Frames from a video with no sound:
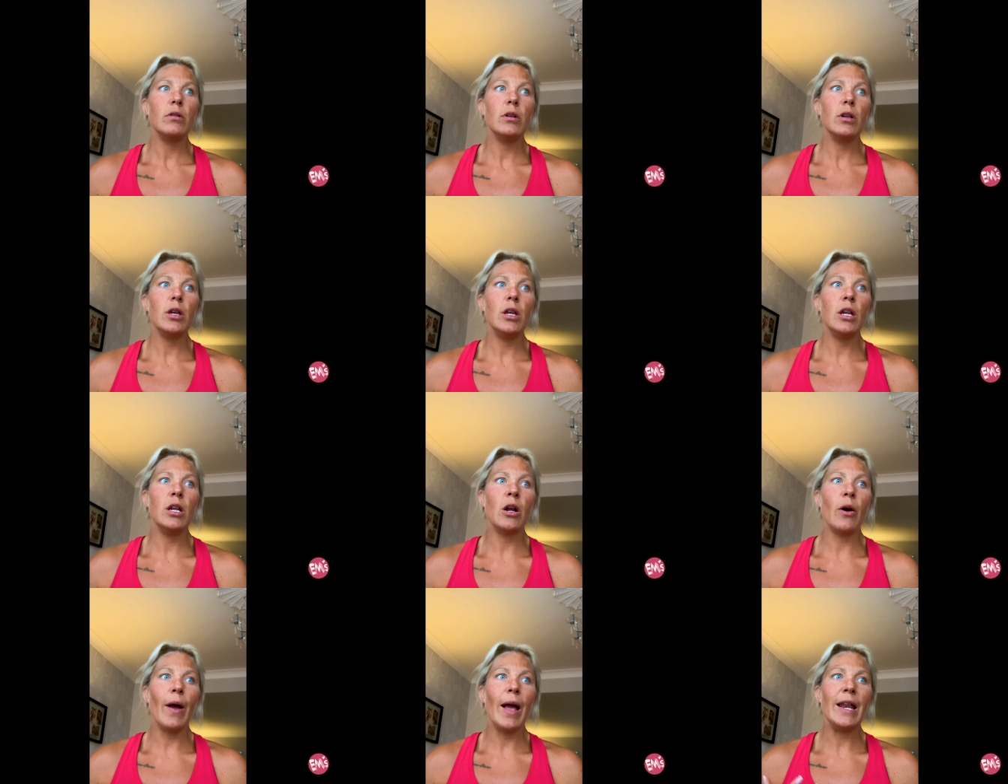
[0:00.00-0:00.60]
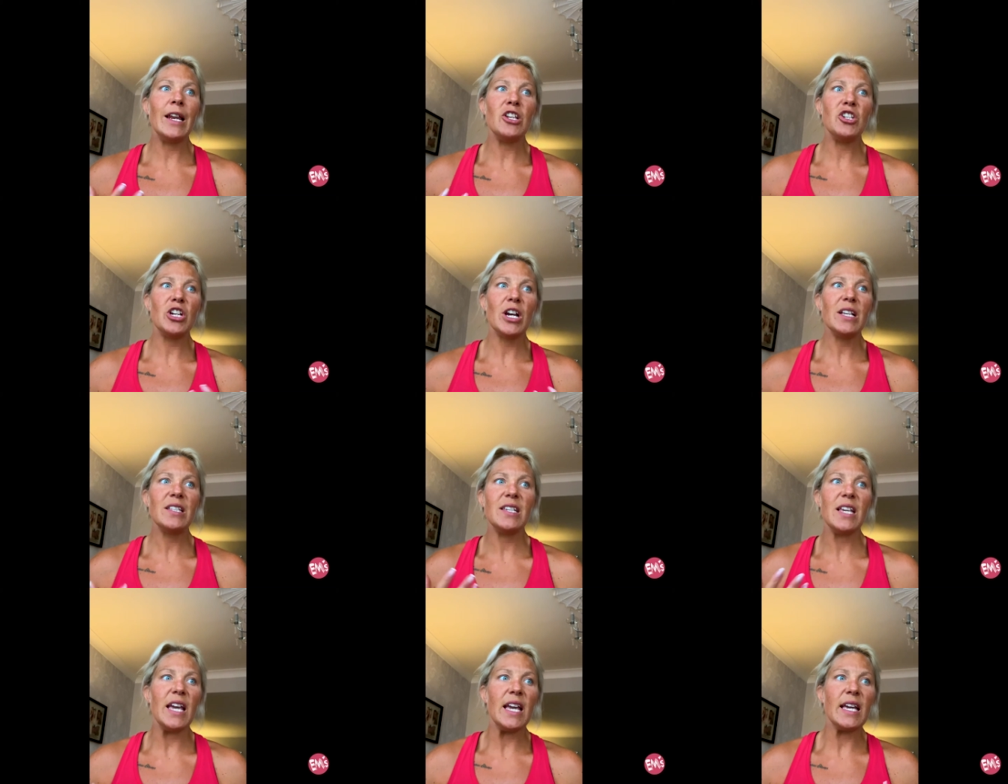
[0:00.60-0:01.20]
you know,
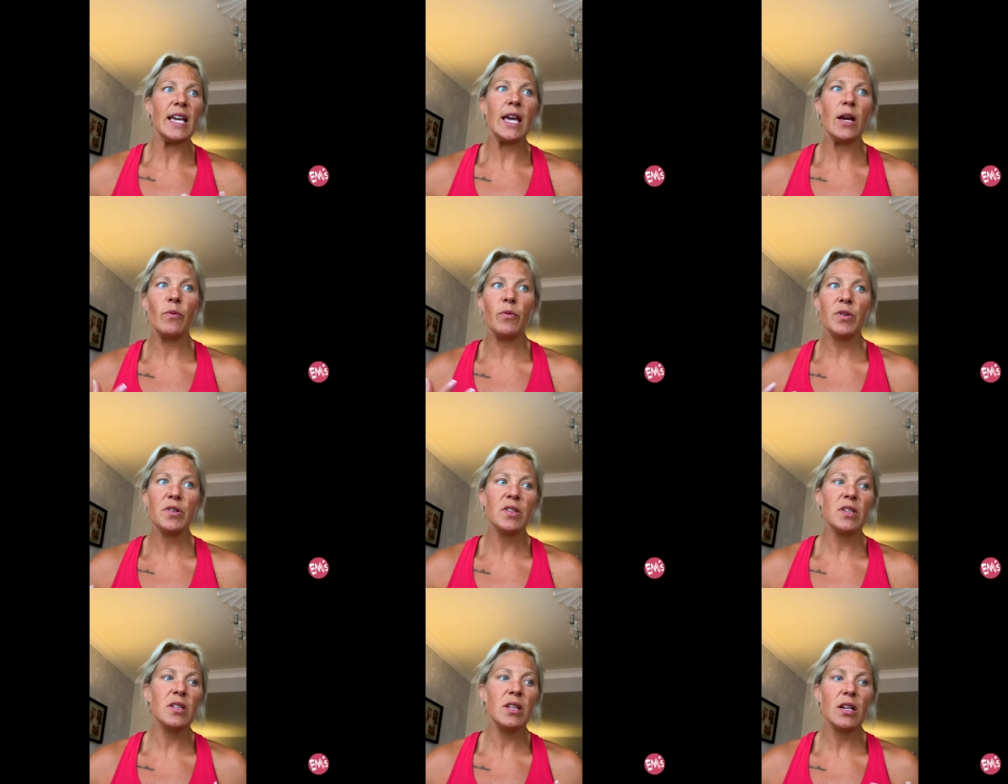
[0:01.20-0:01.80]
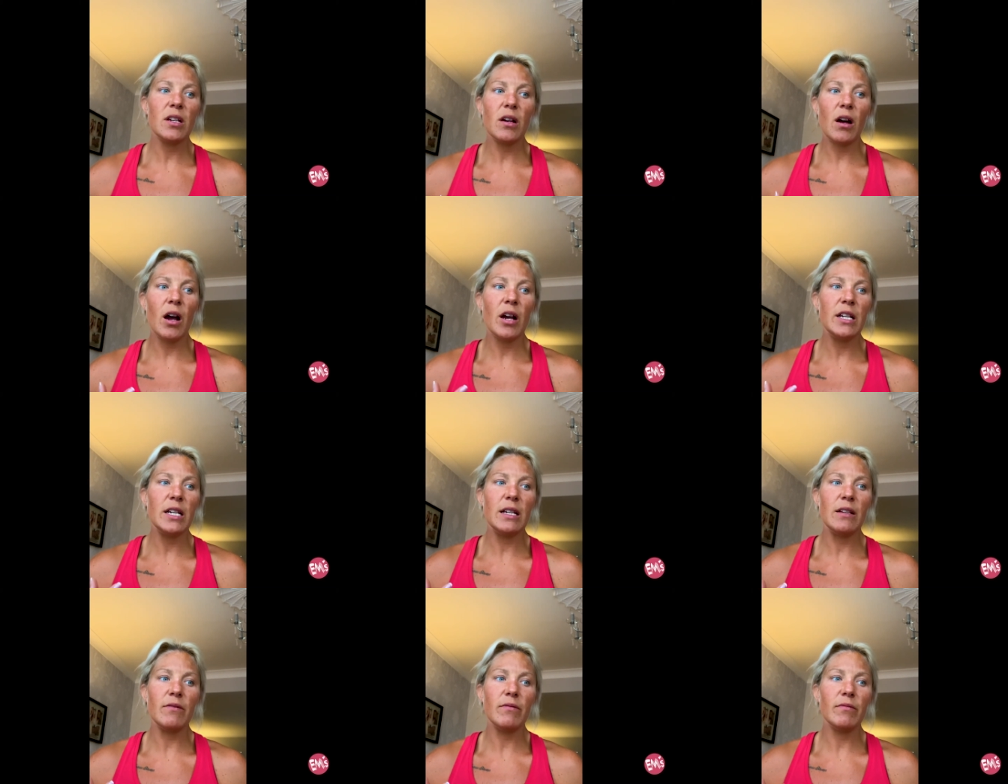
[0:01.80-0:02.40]
energetic.
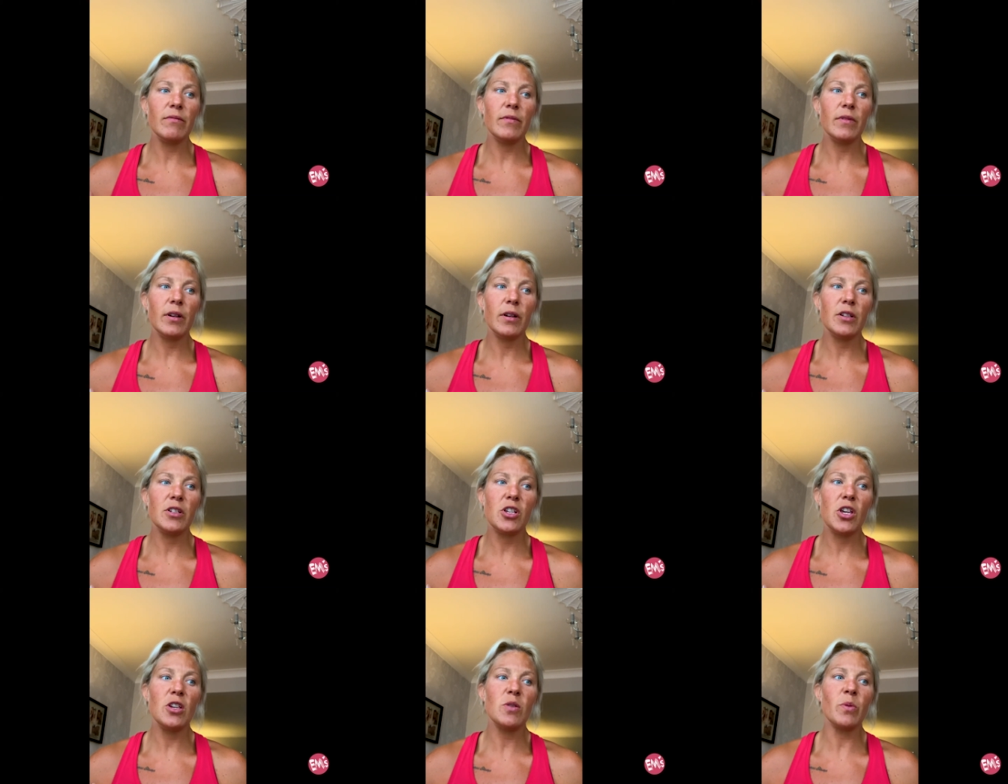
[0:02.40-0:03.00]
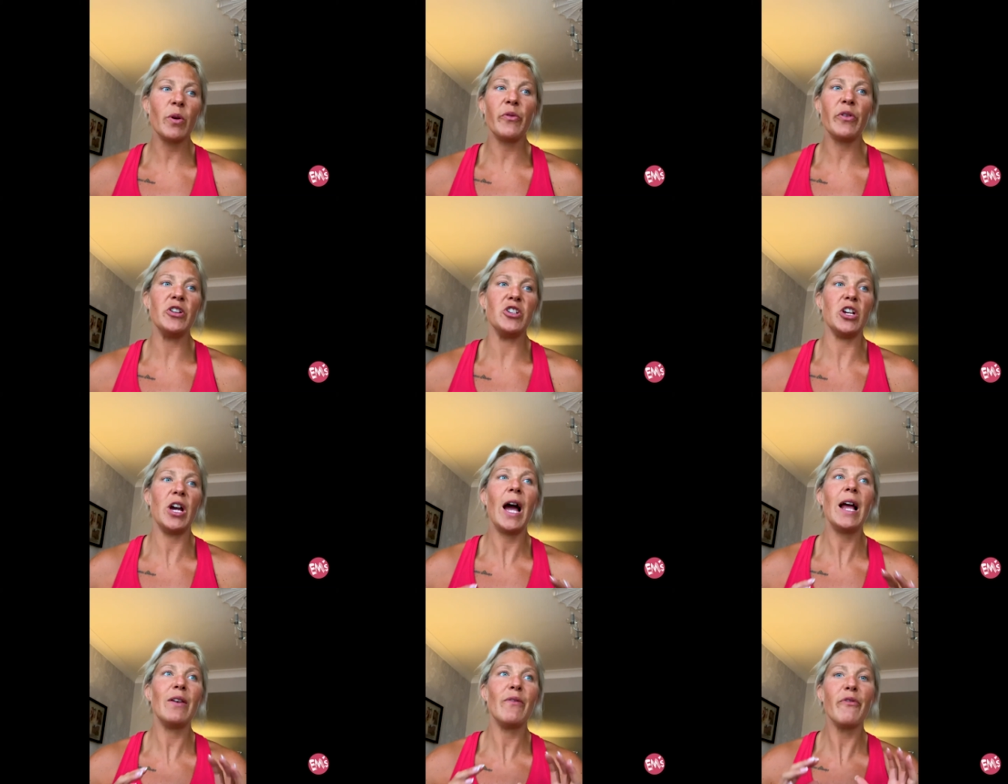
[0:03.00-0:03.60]
Excuse my French,
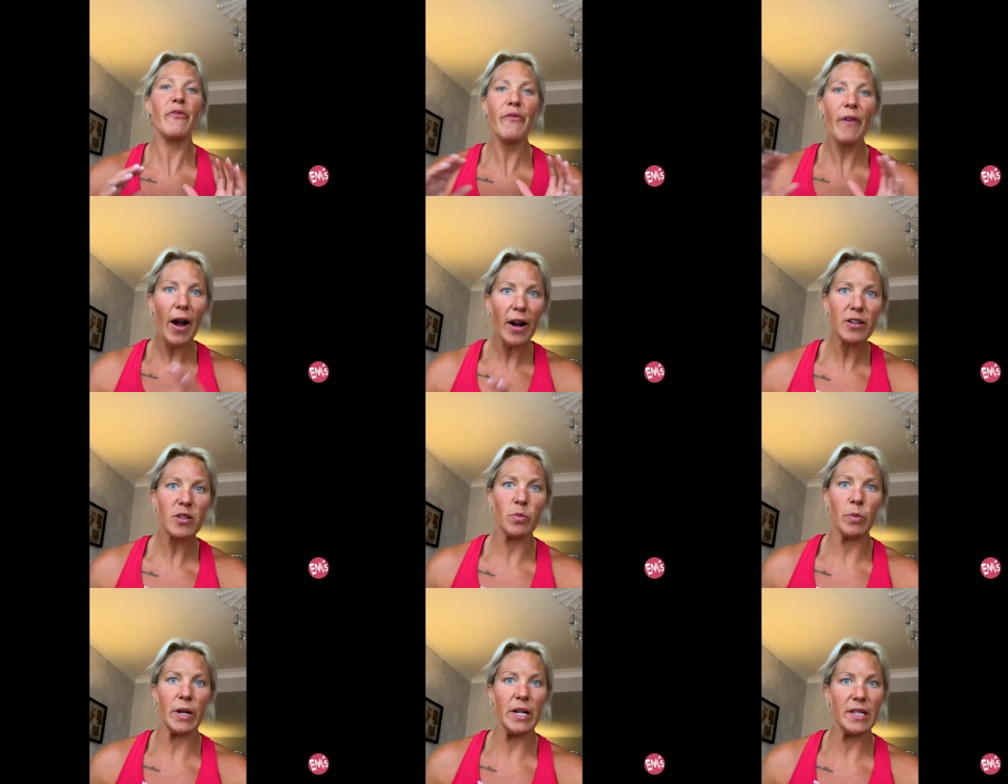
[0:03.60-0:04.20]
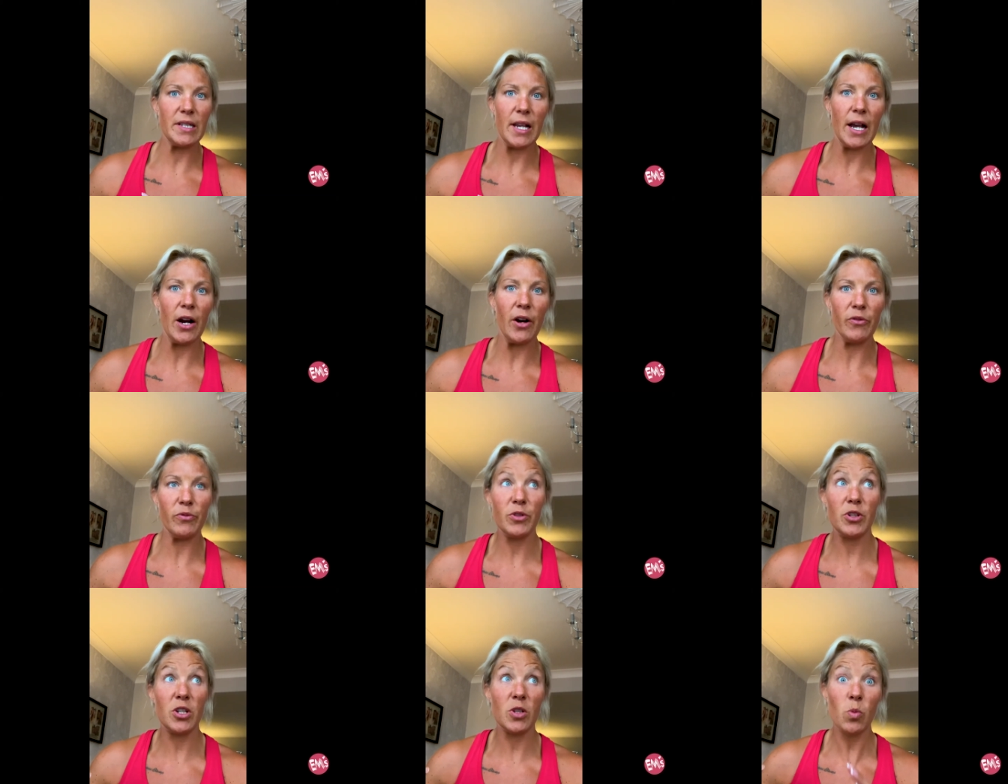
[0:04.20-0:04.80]
I hadn't fucked
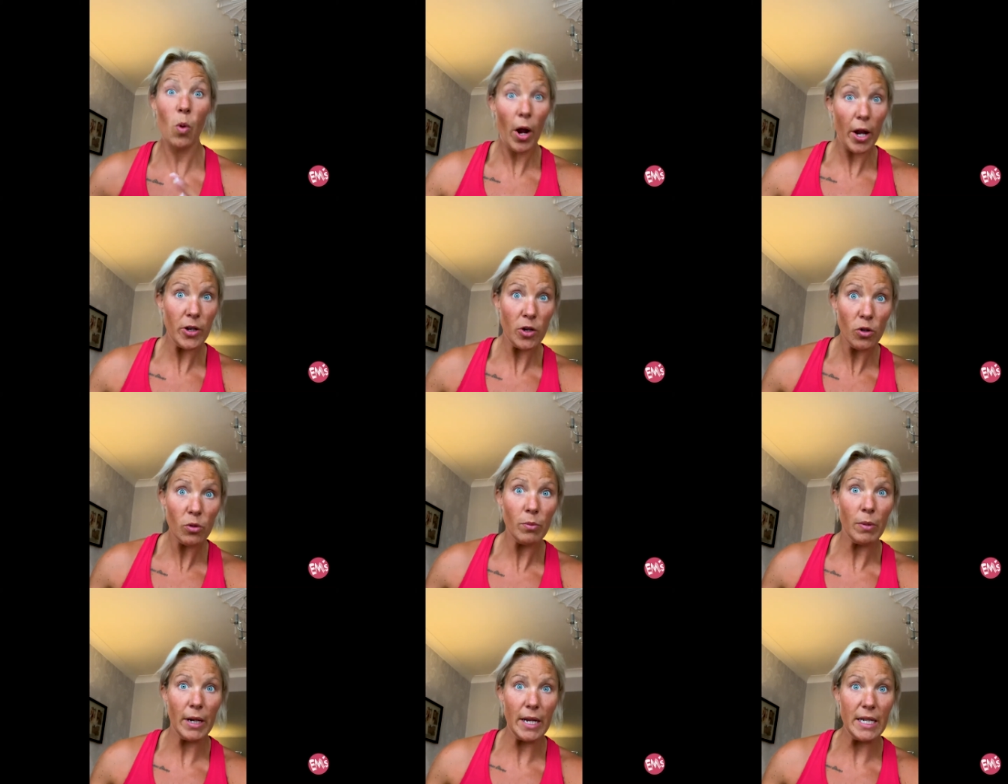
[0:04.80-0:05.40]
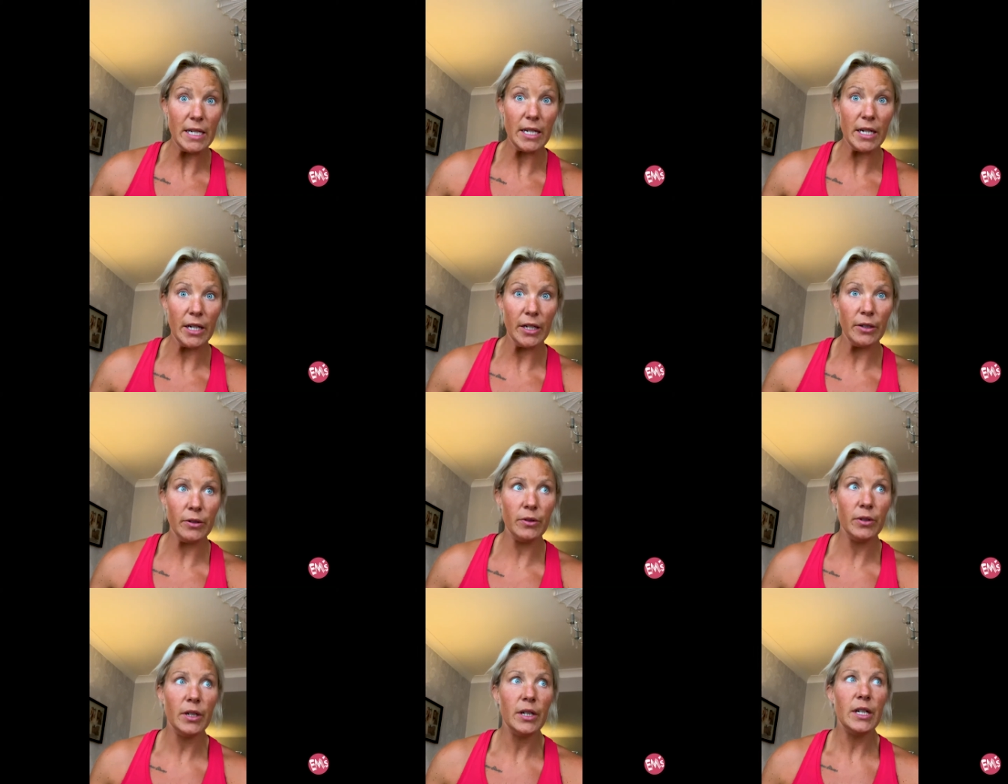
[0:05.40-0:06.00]
myself, which is what I normally
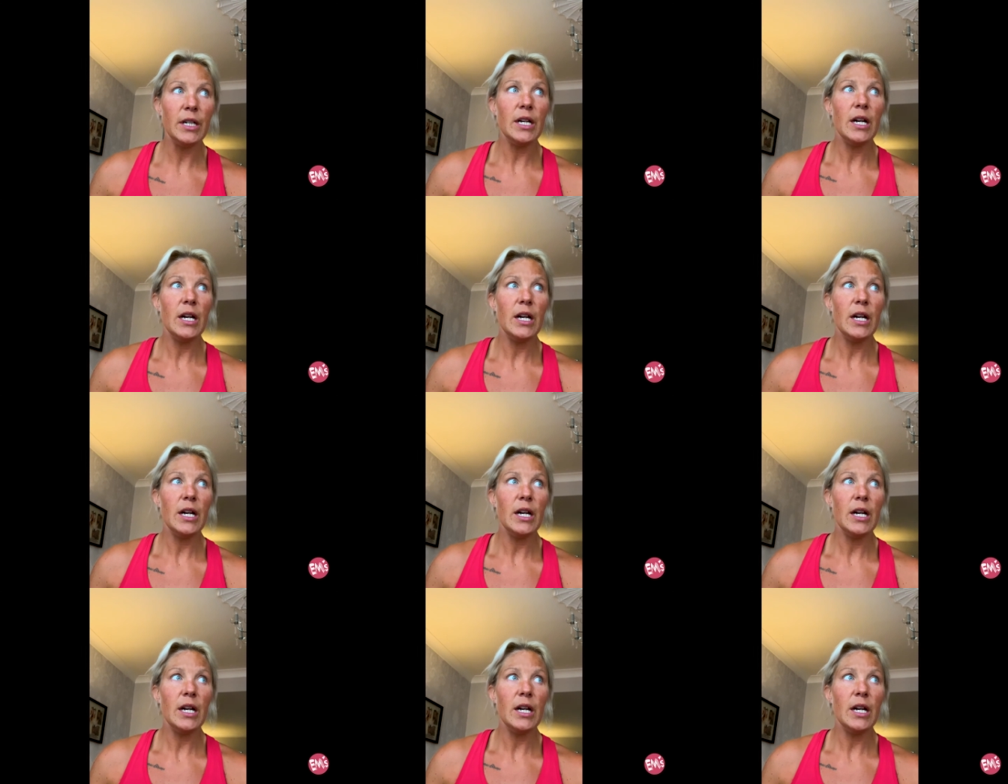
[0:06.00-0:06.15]
do.